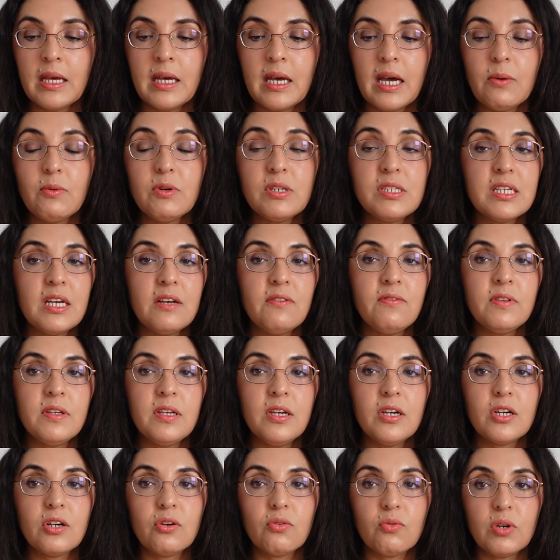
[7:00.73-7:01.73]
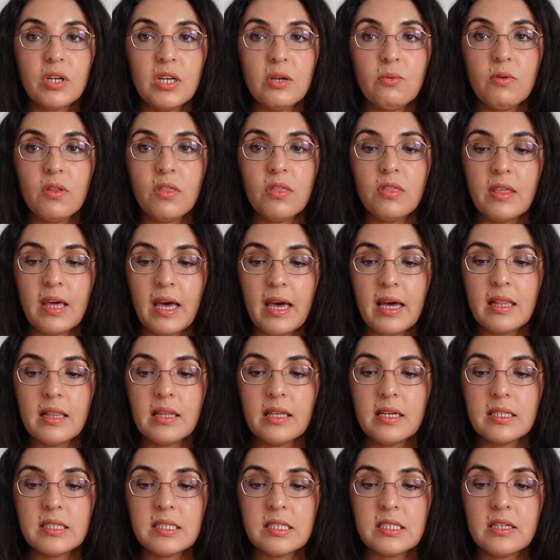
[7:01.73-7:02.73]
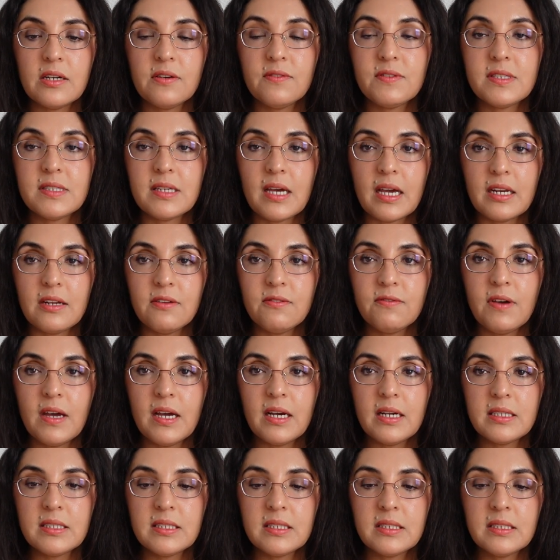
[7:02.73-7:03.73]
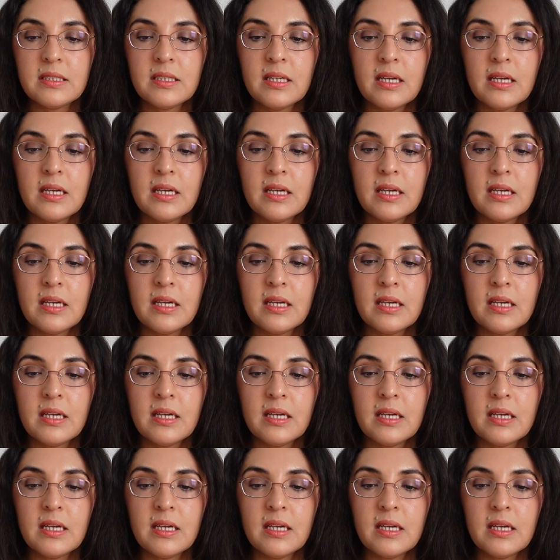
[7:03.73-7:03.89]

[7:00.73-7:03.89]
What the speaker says: I would definitely agree with that list of side effects.